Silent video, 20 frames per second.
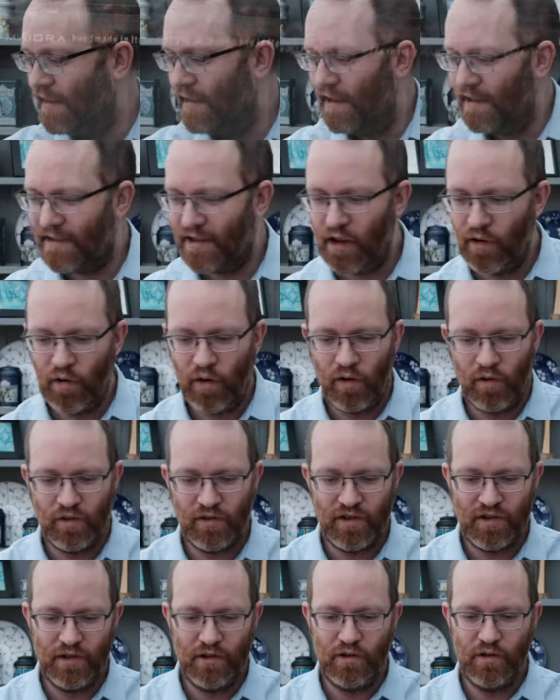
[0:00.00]
Let's go on
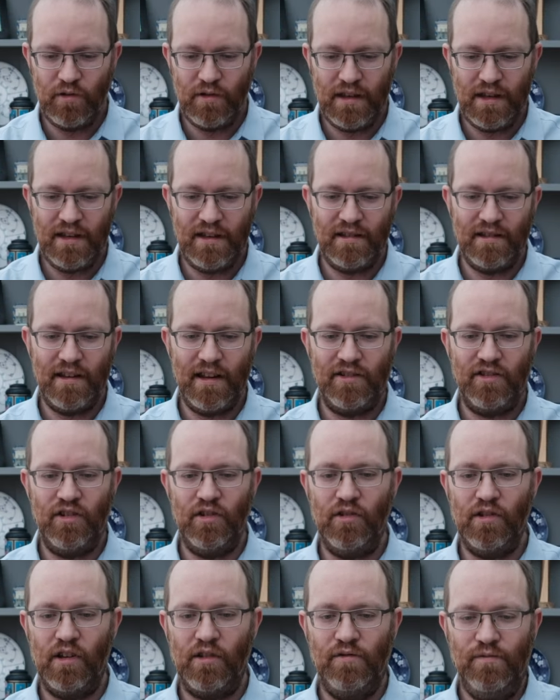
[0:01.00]
to the
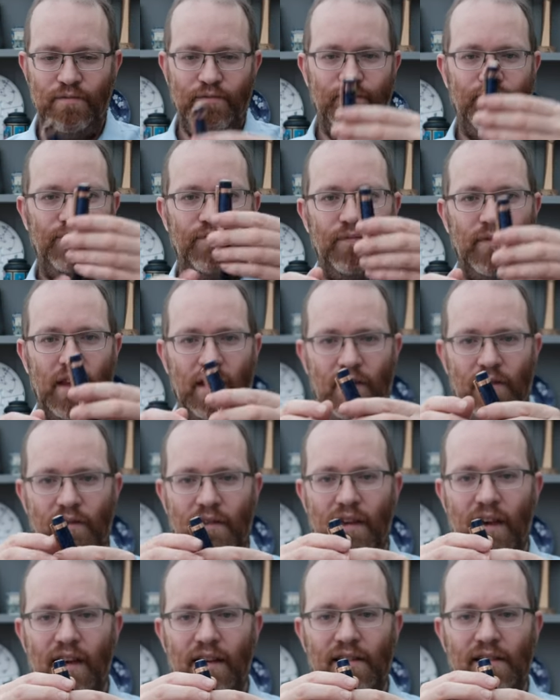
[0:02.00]
Nettuno.
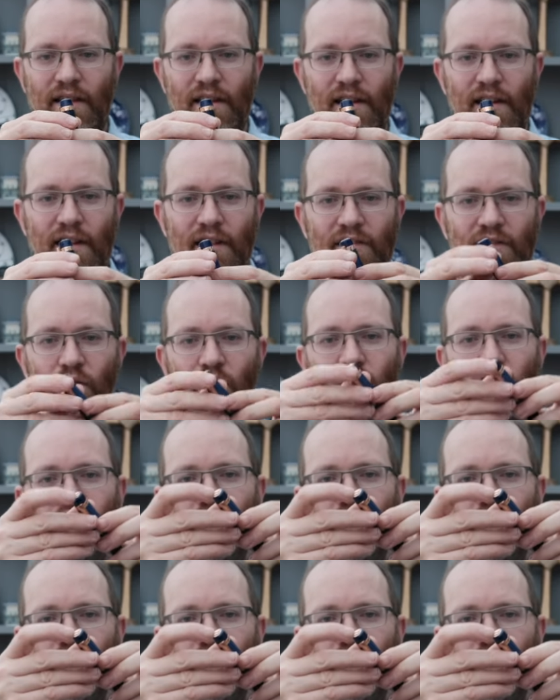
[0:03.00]
Okay, so on